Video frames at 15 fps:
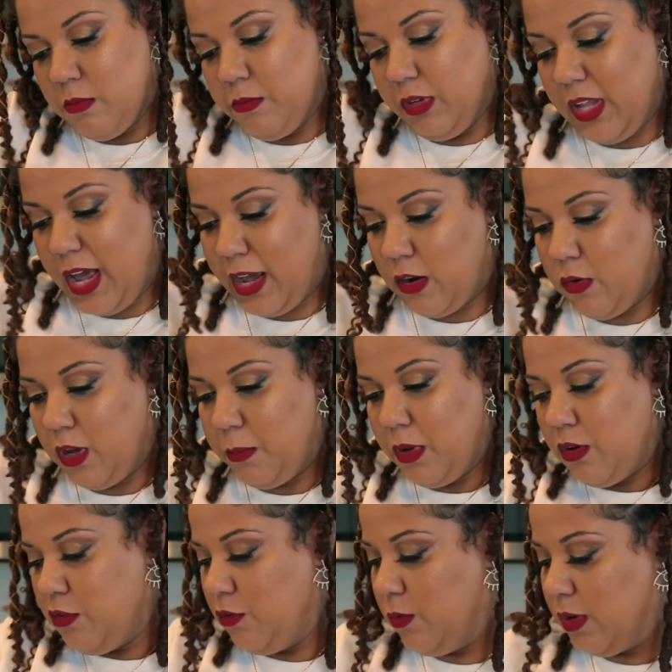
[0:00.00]
black
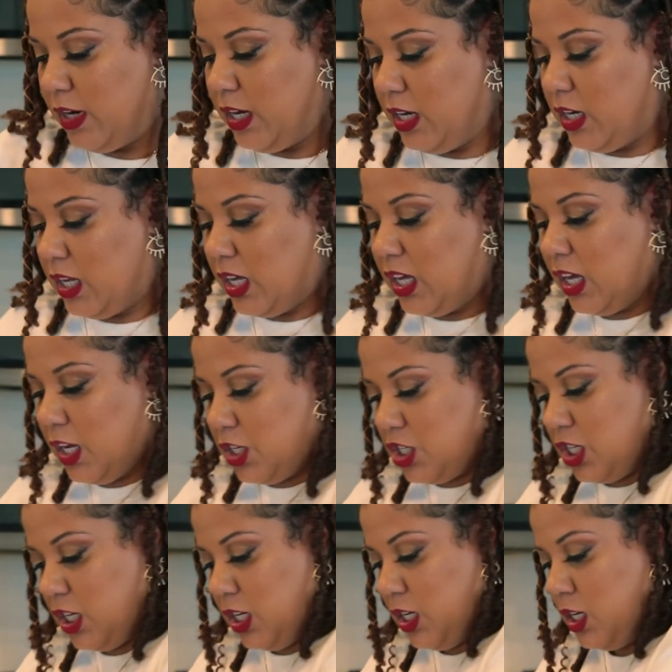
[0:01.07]
women who were in the
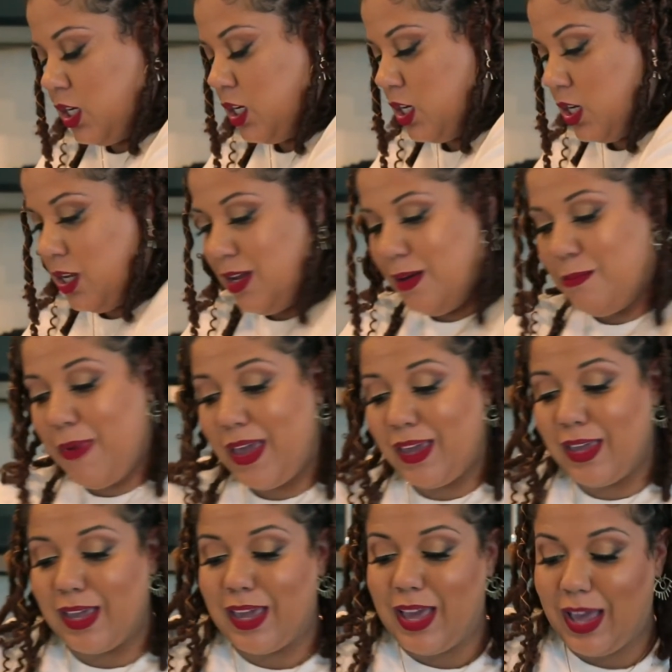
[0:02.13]
kitchen
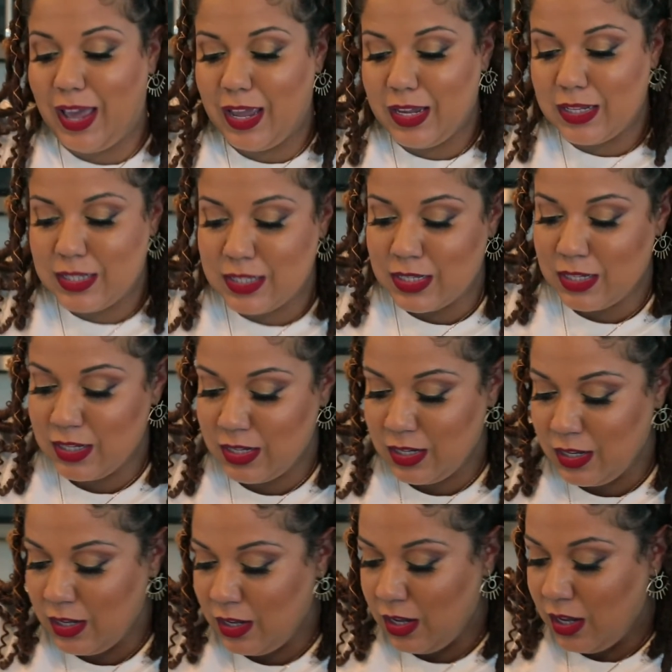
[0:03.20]
making cakes
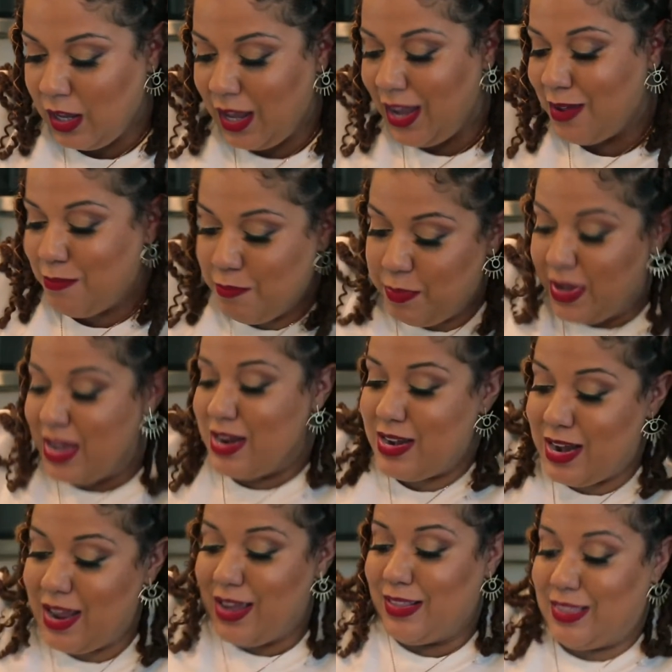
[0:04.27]
and beating
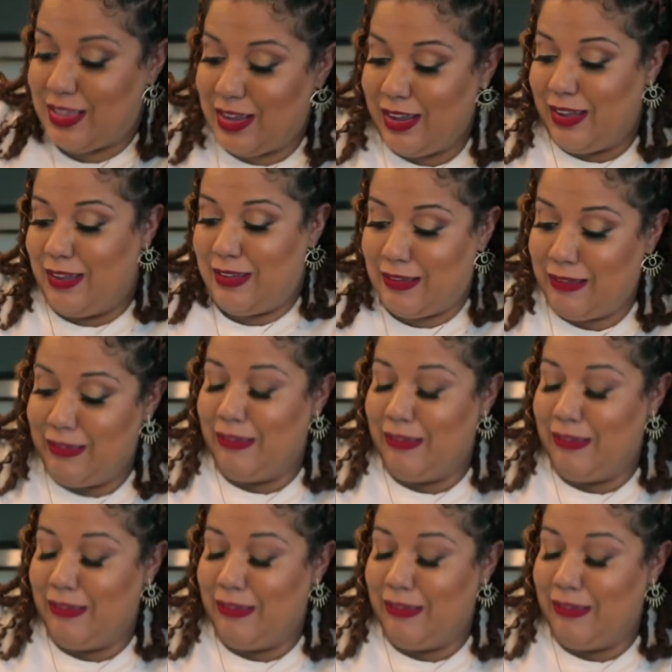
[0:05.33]
that thing